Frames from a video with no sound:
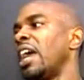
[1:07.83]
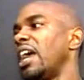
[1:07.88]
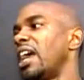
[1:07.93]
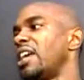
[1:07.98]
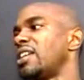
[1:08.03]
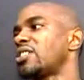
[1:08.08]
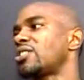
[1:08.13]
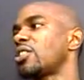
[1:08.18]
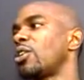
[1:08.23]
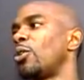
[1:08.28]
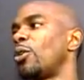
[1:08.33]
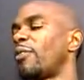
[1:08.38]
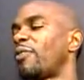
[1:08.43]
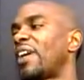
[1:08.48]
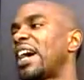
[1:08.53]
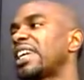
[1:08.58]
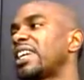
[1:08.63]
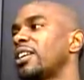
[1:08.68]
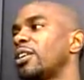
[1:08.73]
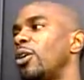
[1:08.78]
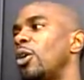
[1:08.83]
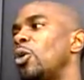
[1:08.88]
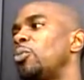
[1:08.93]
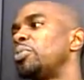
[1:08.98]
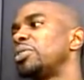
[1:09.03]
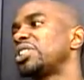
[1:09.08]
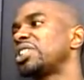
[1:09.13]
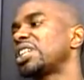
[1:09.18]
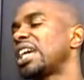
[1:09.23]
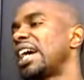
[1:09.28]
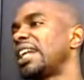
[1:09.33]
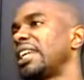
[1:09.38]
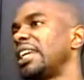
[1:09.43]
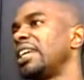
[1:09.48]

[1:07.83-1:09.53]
And so if I get an open shot